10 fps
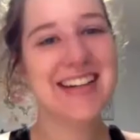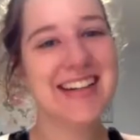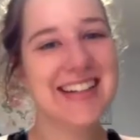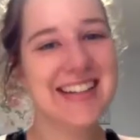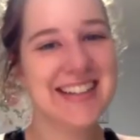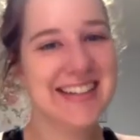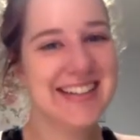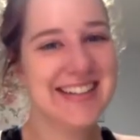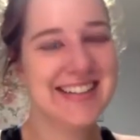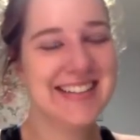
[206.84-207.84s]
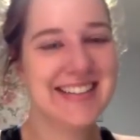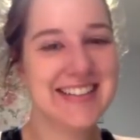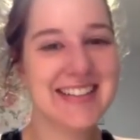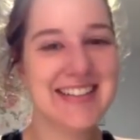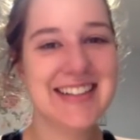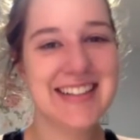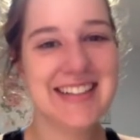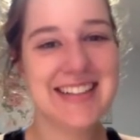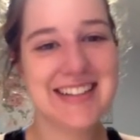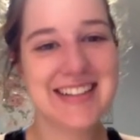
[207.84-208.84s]

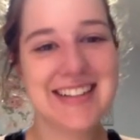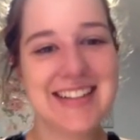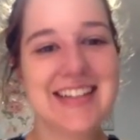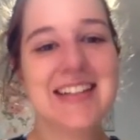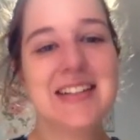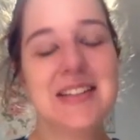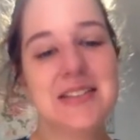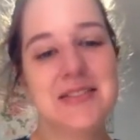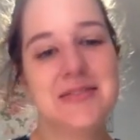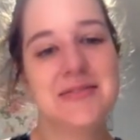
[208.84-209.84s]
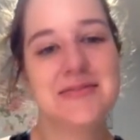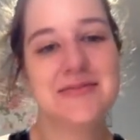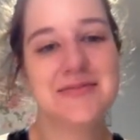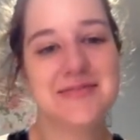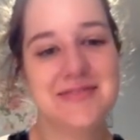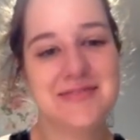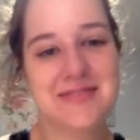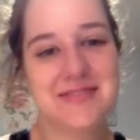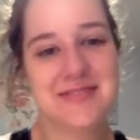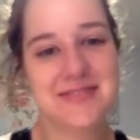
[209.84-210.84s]

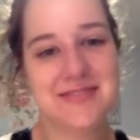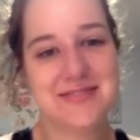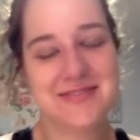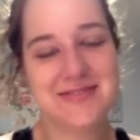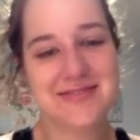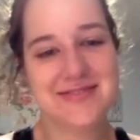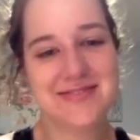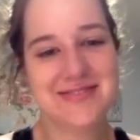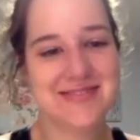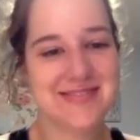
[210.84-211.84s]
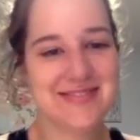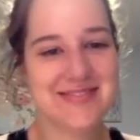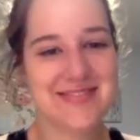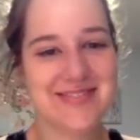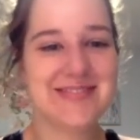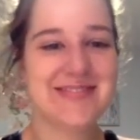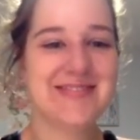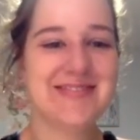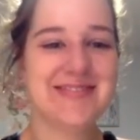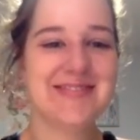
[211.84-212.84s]

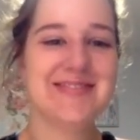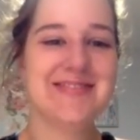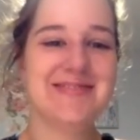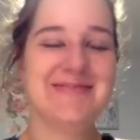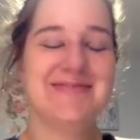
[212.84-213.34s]
(not speaking)